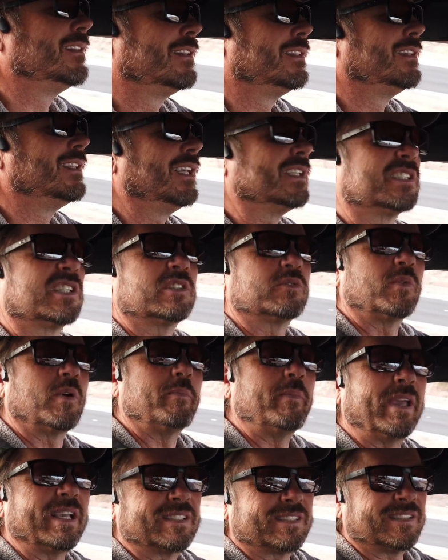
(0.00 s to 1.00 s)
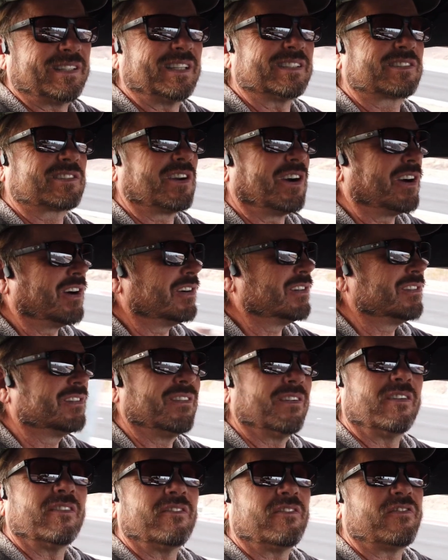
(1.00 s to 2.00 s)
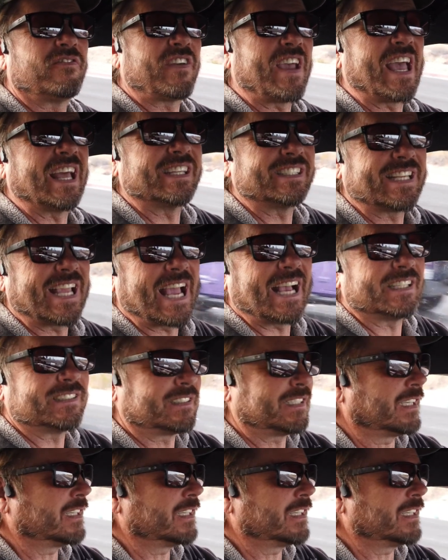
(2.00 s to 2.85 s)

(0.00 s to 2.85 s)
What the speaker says: this is what makes this car fantastic.